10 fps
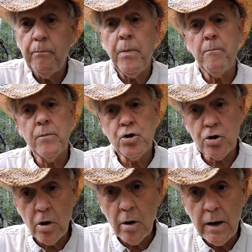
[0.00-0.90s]
But
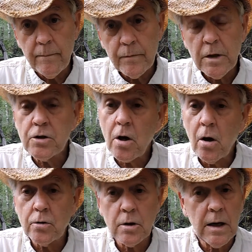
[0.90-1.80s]
Missouri has
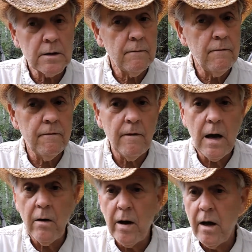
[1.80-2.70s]
also got some
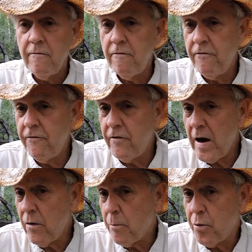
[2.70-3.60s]
very,
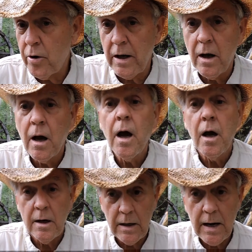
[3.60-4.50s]
very pretty
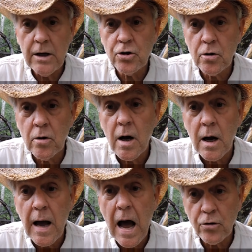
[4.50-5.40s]
nature
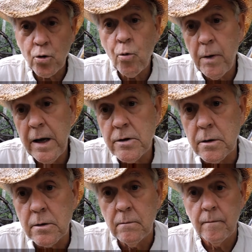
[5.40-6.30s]
outdoor places.